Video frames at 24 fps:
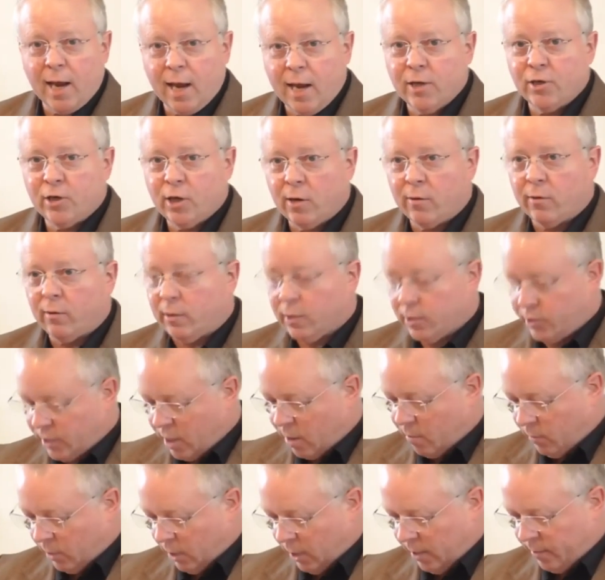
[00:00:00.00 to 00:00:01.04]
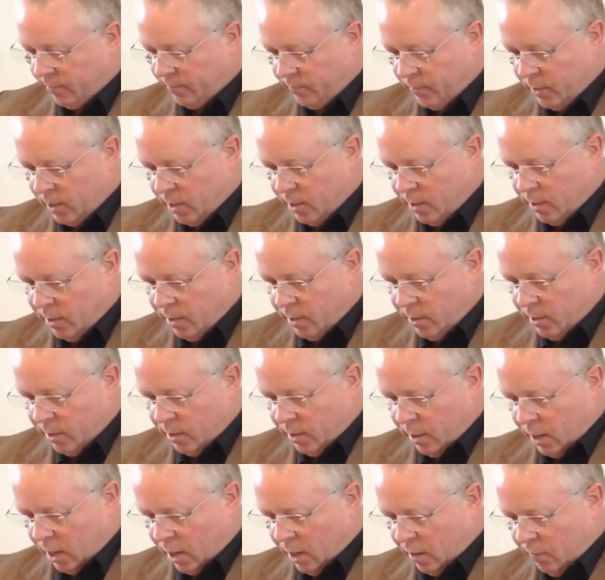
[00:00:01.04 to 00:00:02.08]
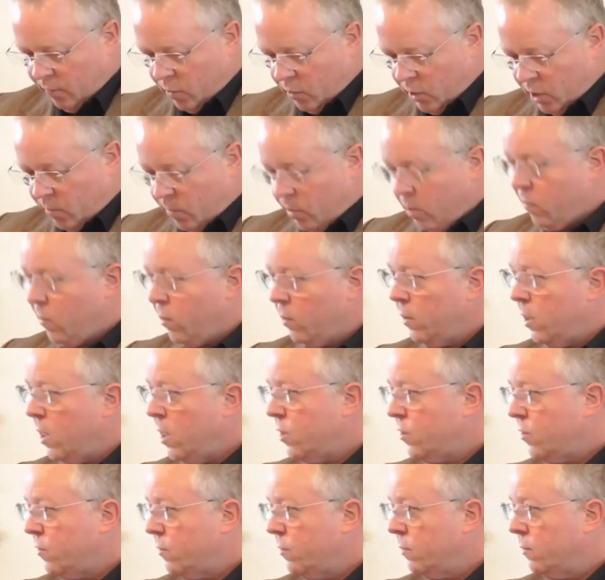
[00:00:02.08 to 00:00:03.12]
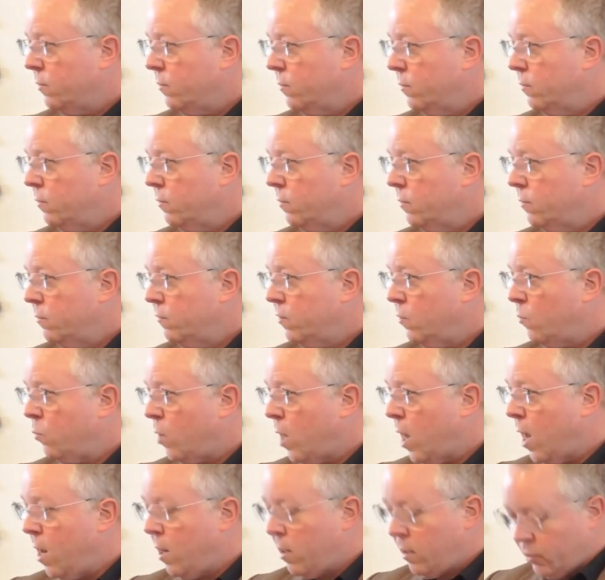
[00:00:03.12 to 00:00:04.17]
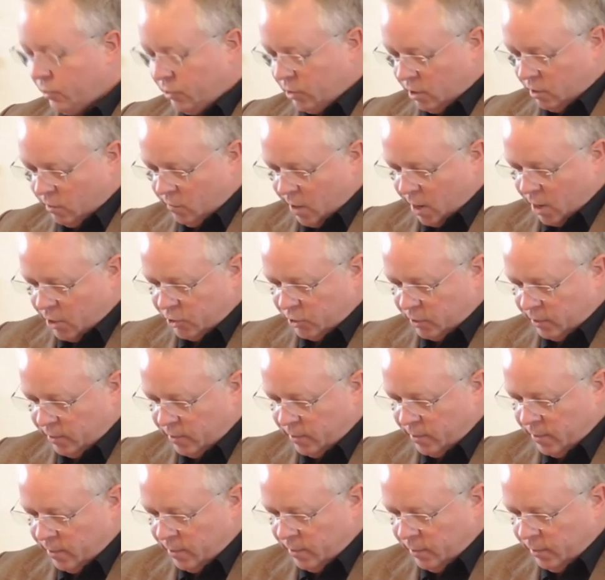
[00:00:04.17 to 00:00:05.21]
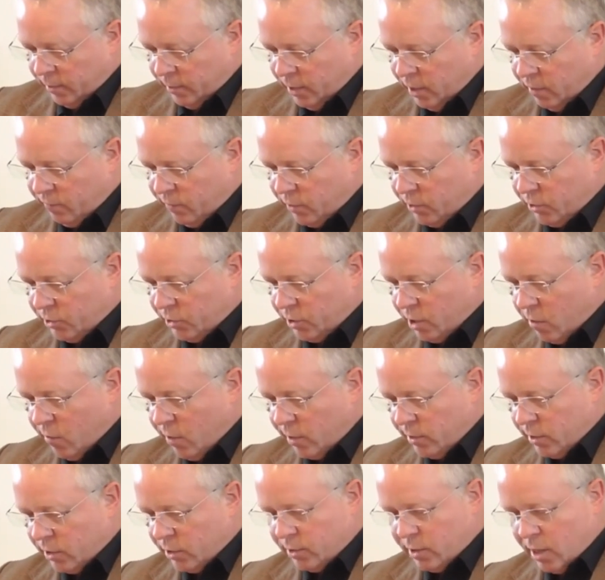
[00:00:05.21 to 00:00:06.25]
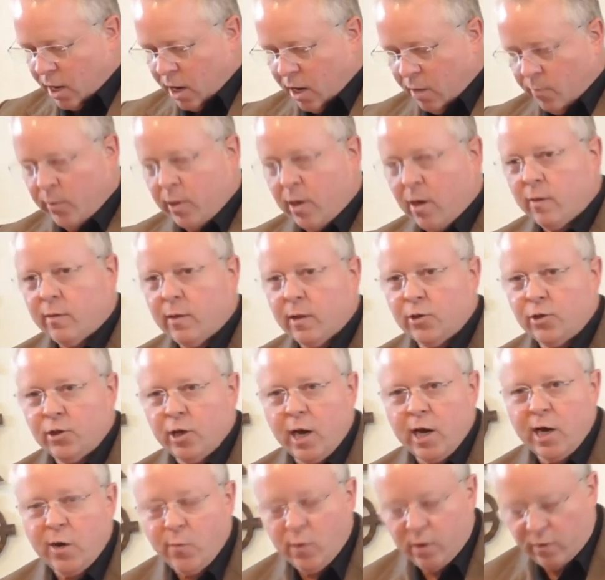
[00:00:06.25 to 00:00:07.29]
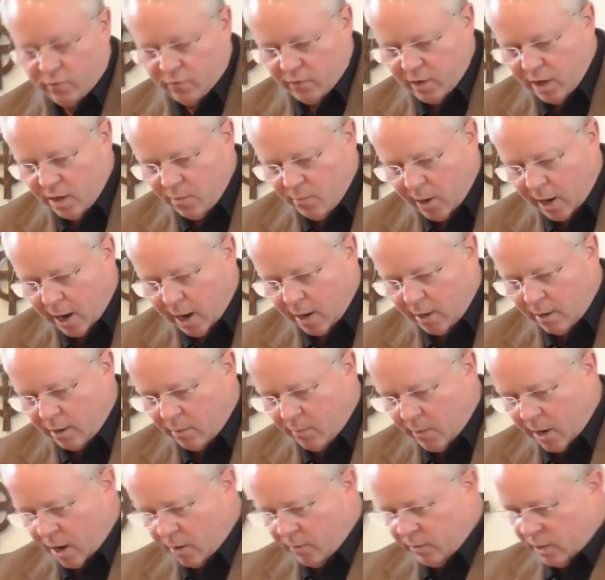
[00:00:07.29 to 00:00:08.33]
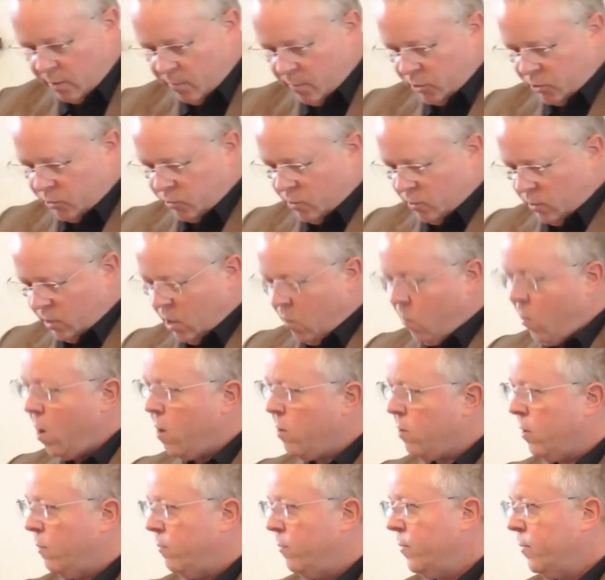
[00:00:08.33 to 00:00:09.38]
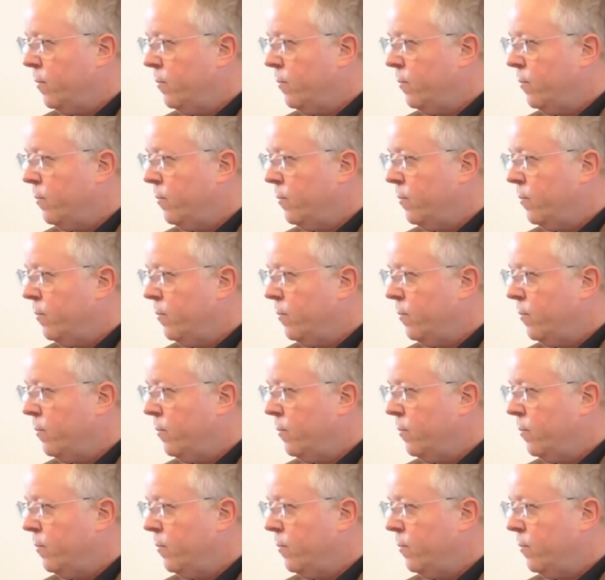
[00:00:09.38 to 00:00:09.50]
a General Assembly, and have only been released for prior consideration. Even so, it does not appear that genuine feedback about them is truly welcome.